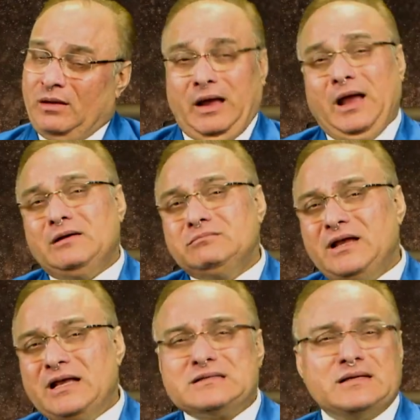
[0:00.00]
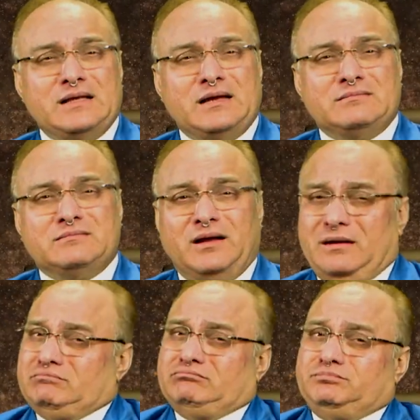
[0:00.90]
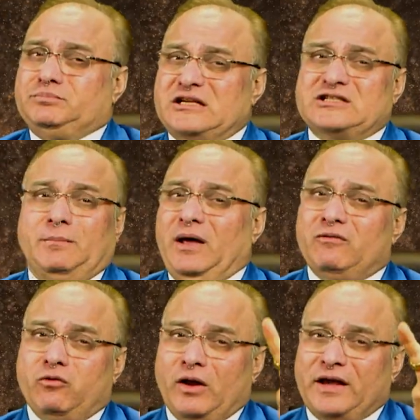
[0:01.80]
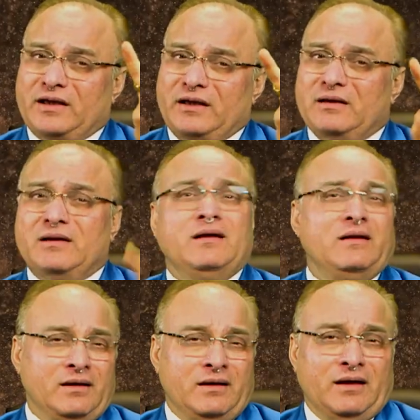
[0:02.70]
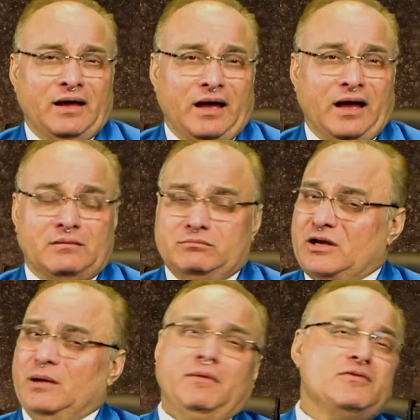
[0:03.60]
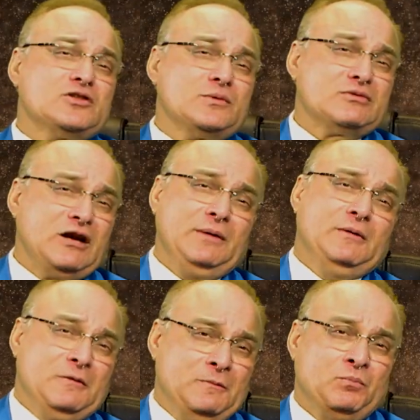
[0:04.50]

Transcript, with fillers: And may I say that um, press the bell for liking and become our subscriber.